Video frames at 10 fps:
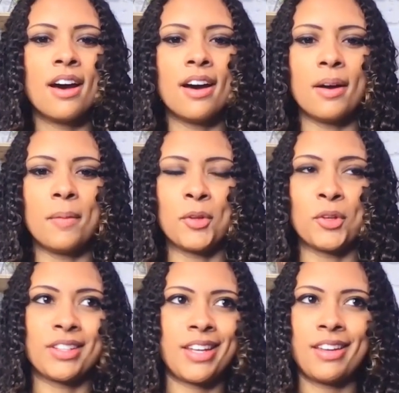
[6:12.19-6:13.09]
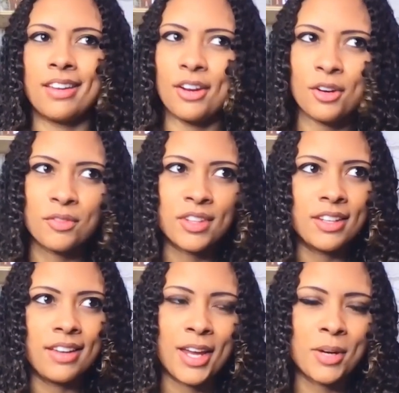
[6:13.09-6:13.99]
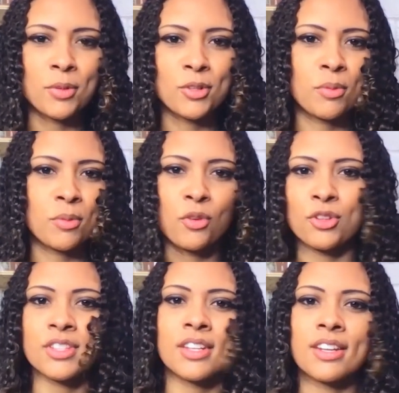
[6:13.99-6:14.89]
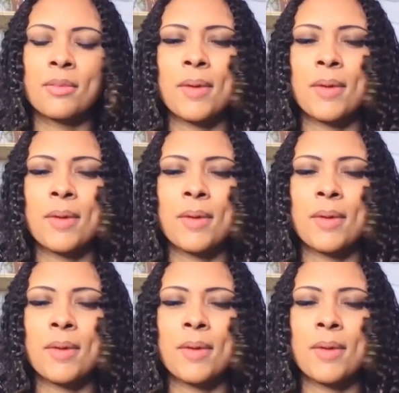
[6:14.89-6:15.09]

Um, they're not taking care of the animals before they're sending them